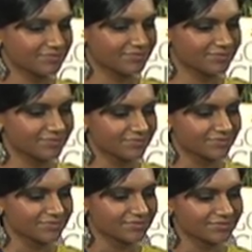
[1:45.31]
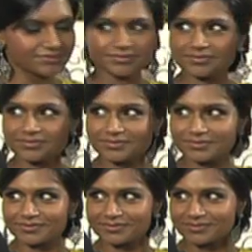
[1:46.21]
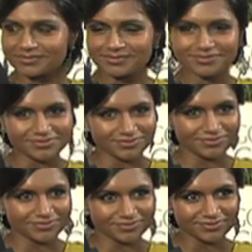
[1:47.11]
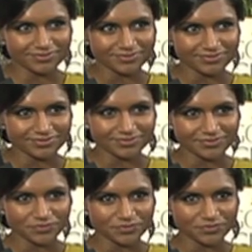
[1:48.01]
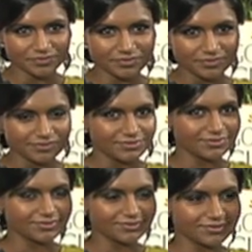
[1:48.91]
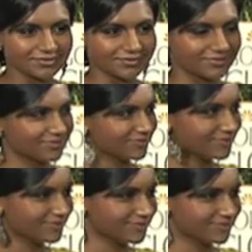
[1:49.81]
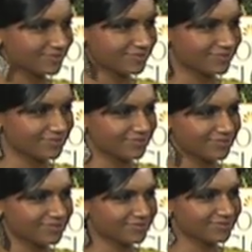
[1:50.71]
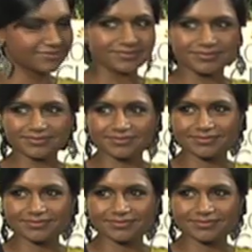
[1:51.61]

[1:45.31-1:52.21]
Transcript: [no speech]